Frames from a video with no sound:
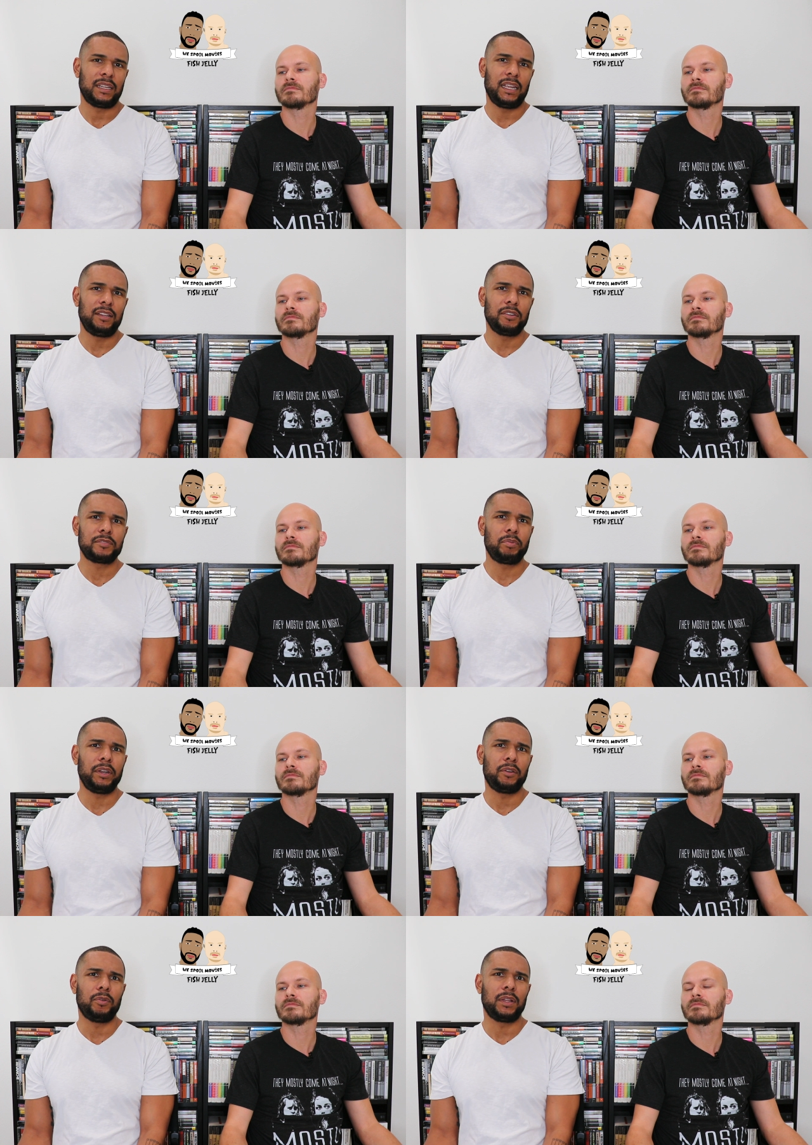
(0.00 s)
Speaker 1: it looks
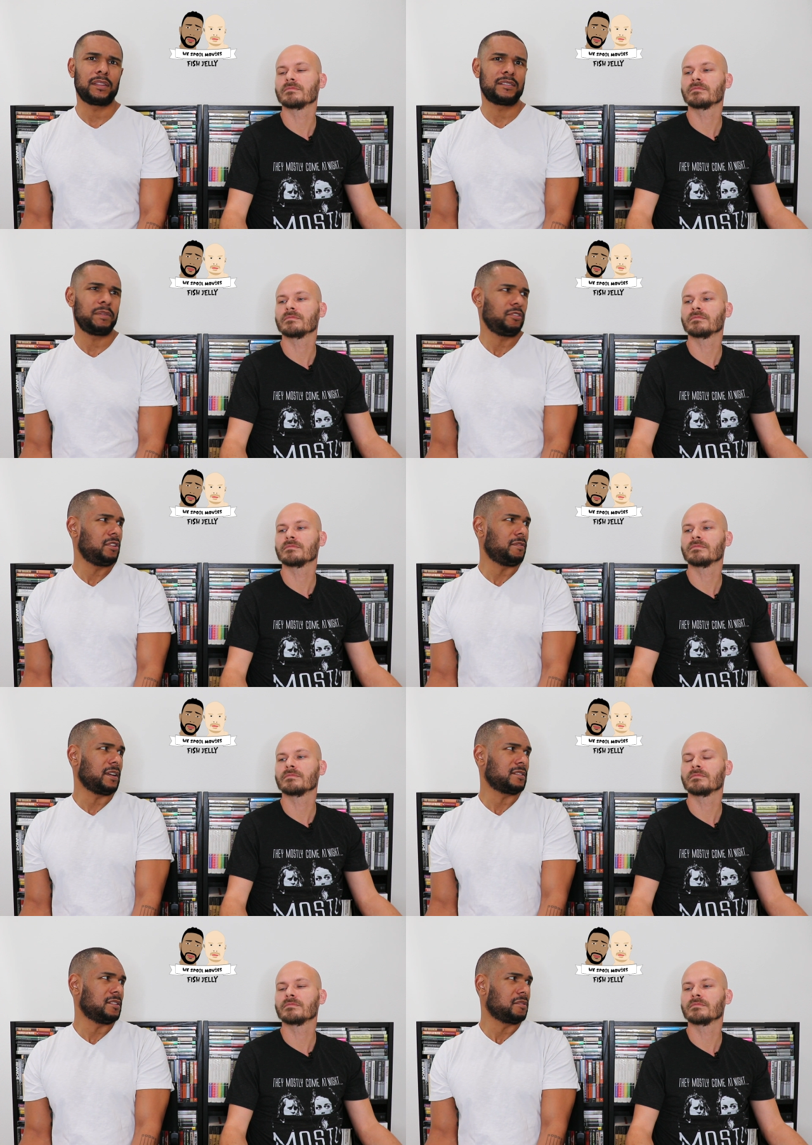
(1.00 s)
pretty cool. Like the special
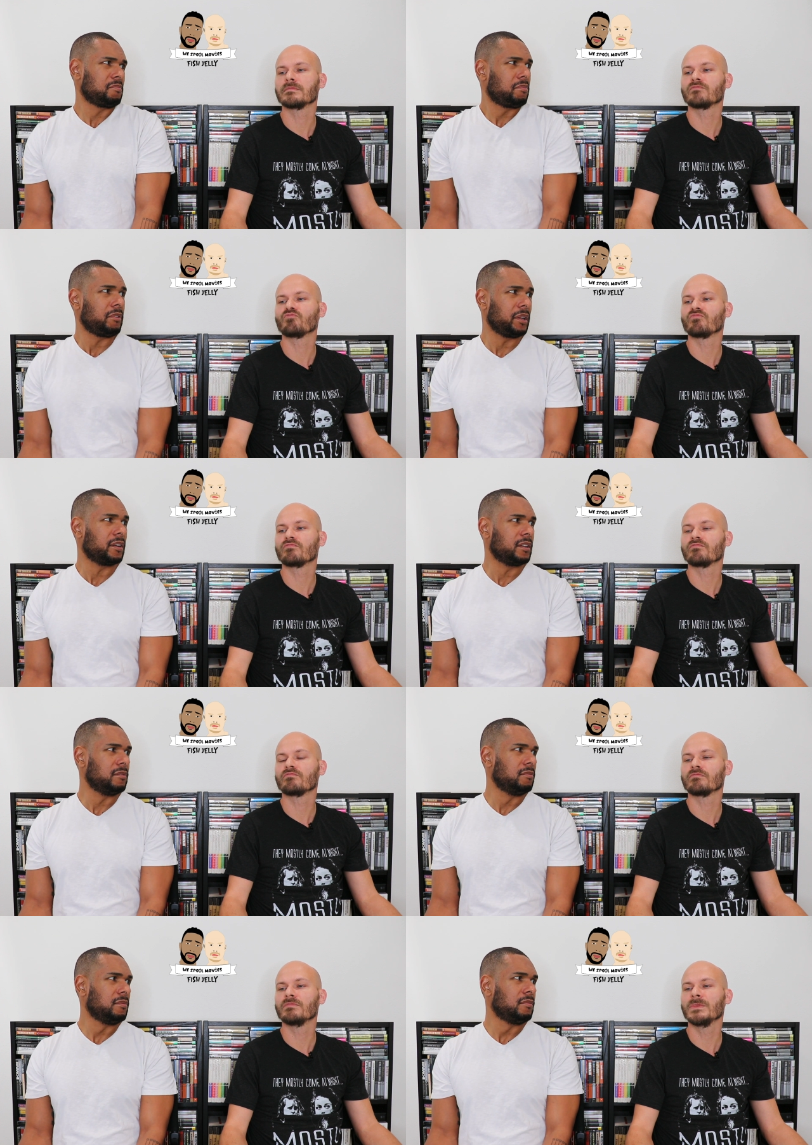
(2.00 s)
effects look pretty
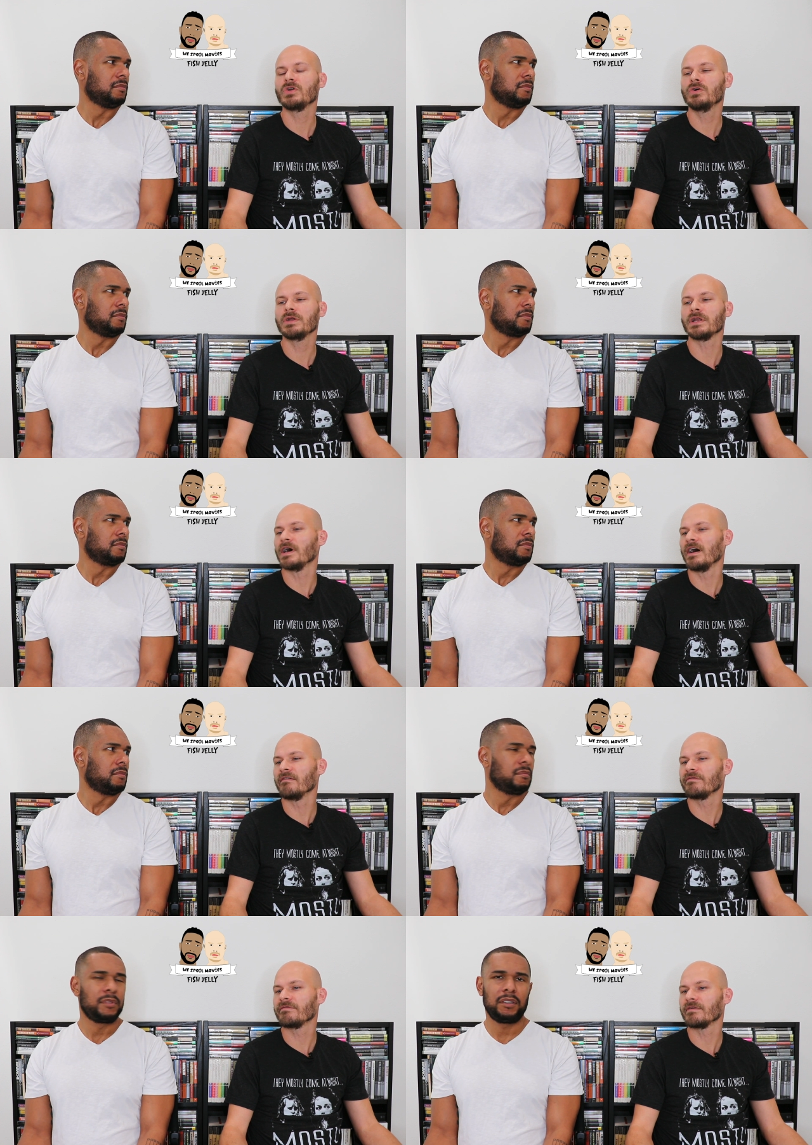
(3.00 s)
good.
Speaker 2: Good
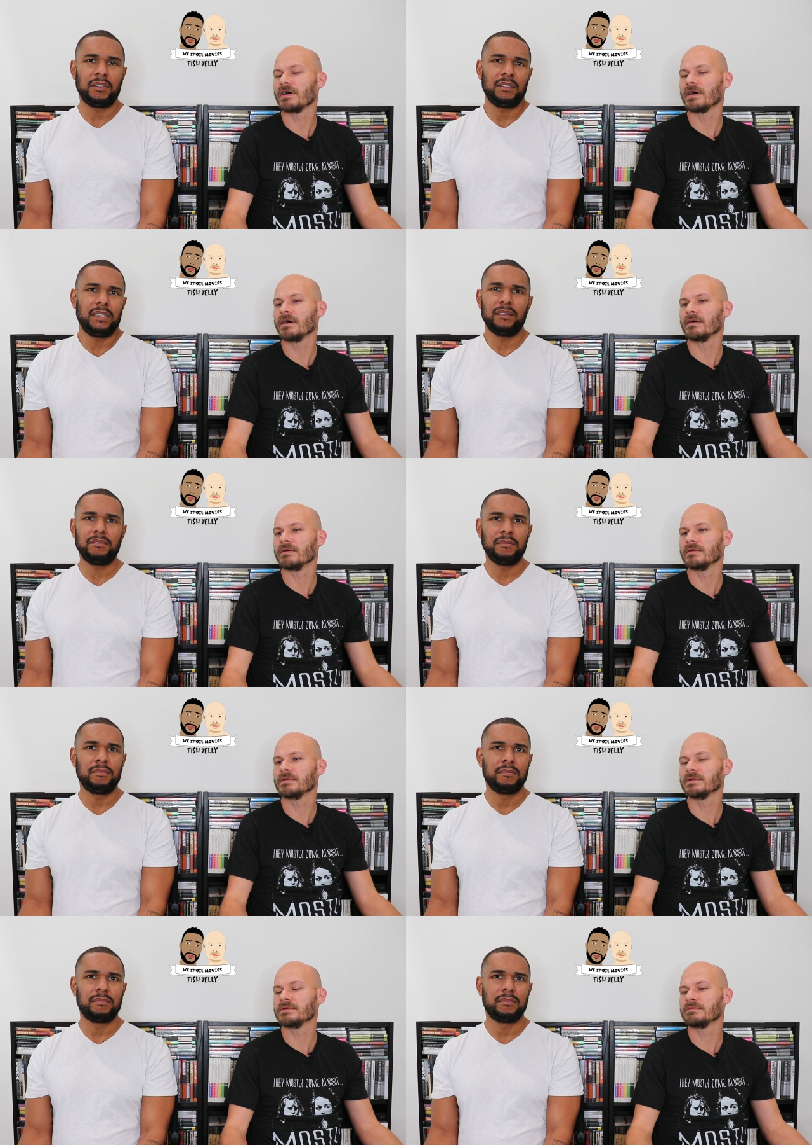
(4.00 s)
enough. Good, yeah.
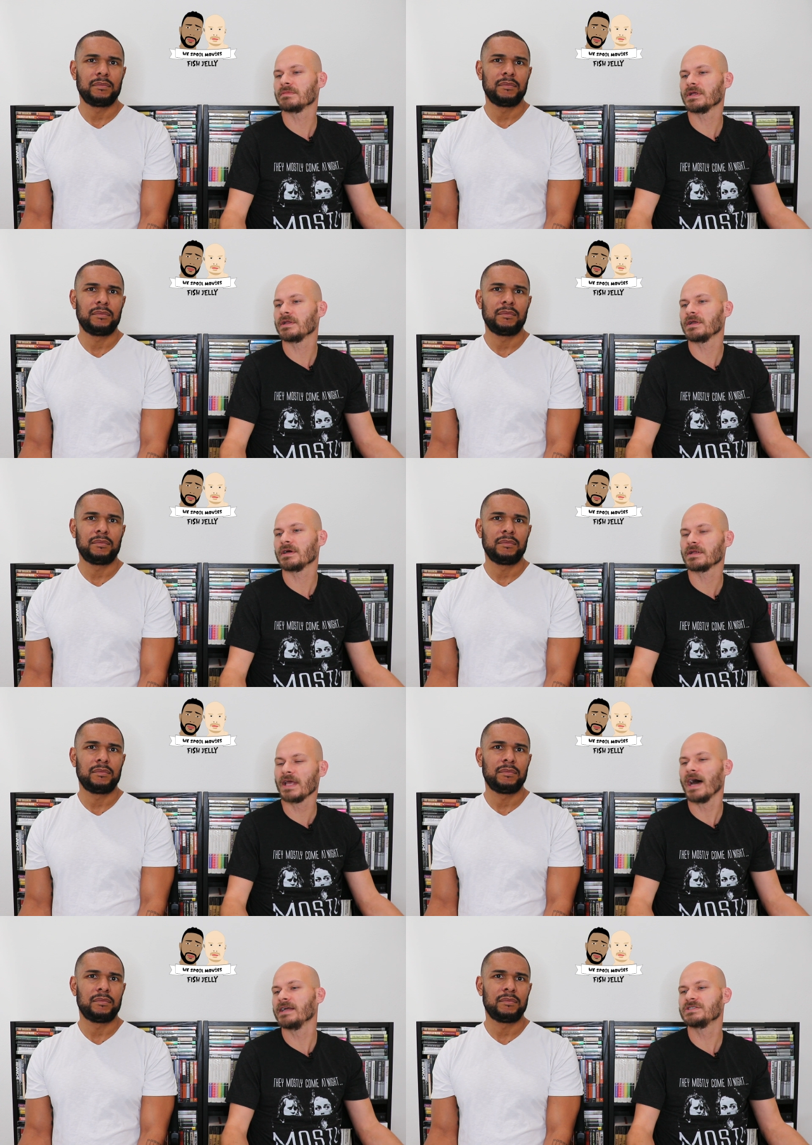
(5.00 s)
Uh,
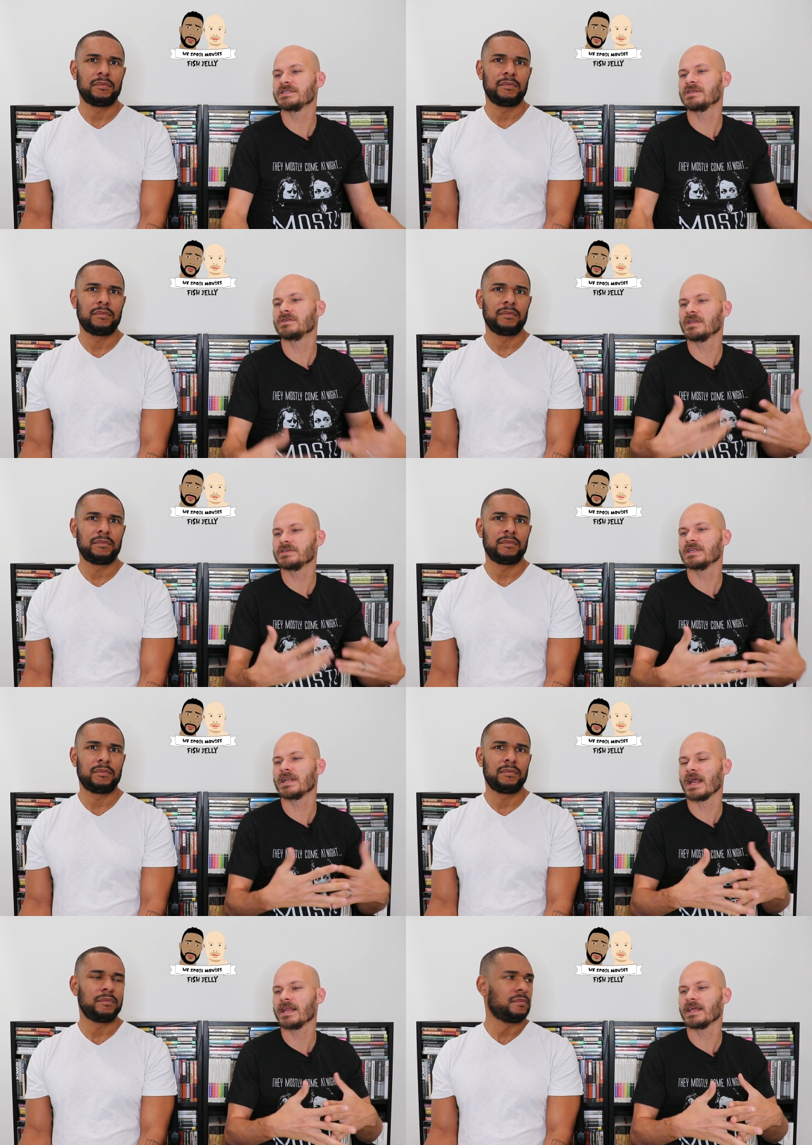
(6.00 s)
yeah. It's just that there isn't
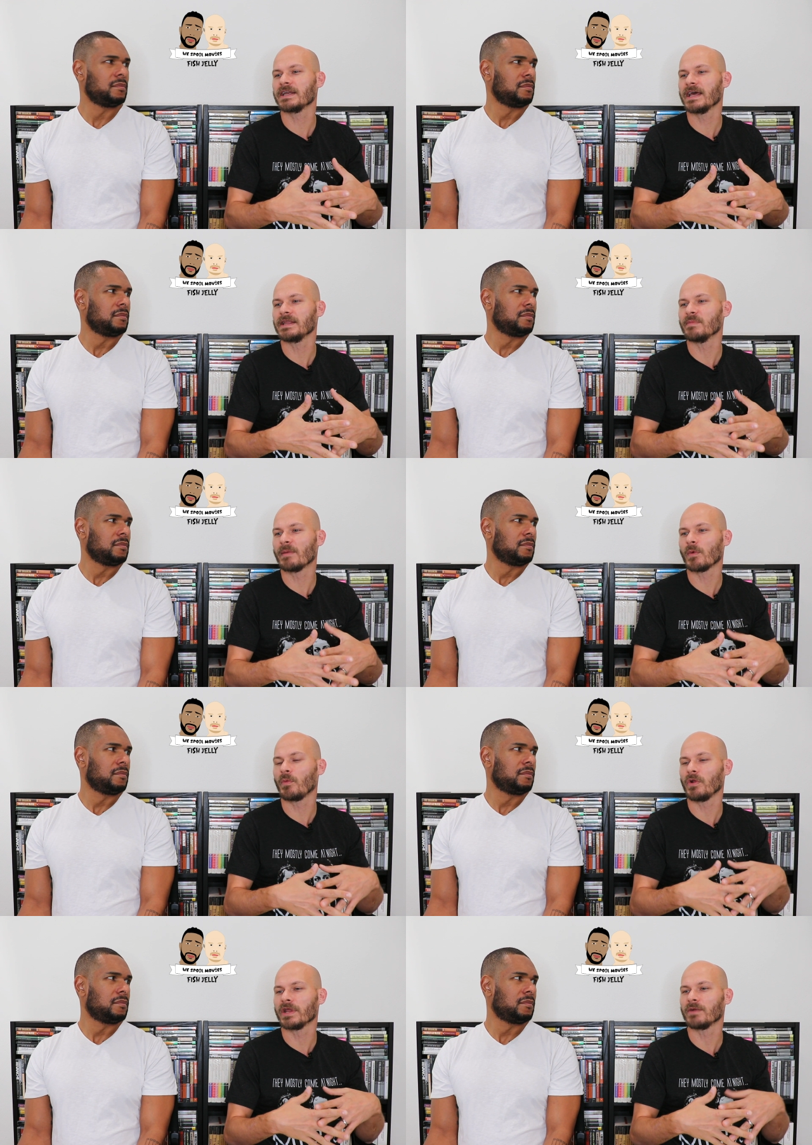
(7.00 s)
anything innately
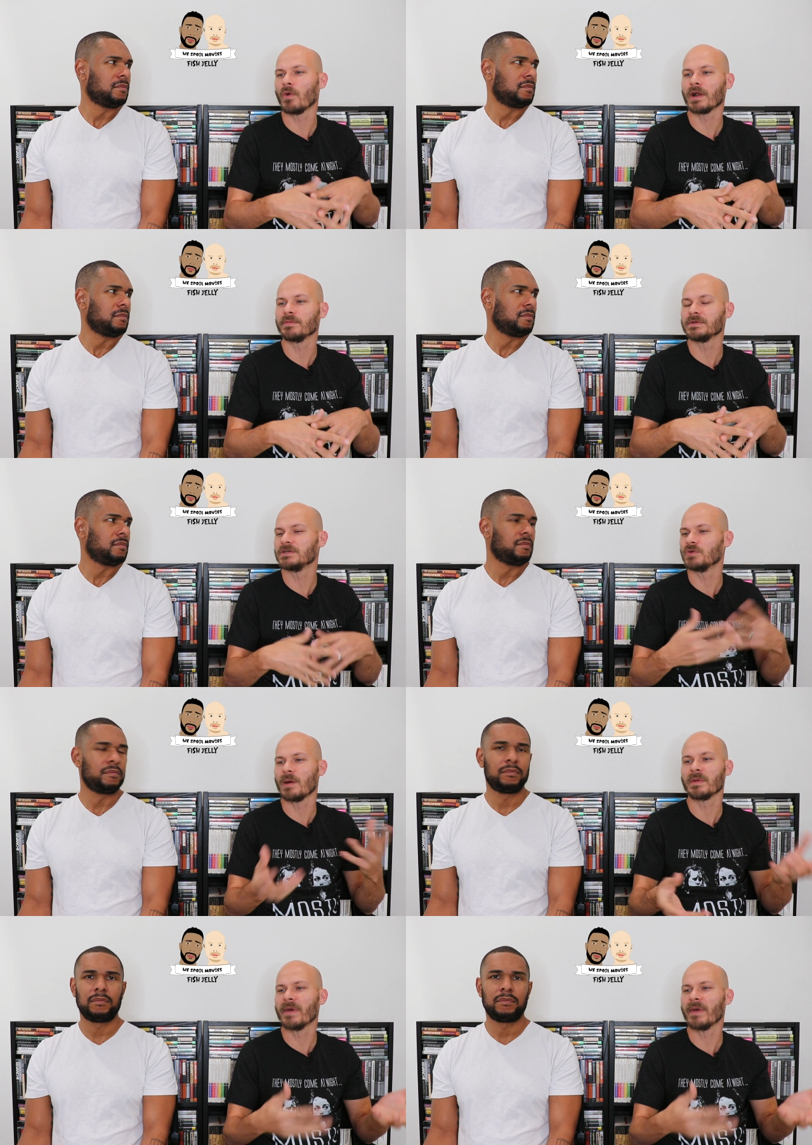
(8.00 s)
memorable that wanted to draw me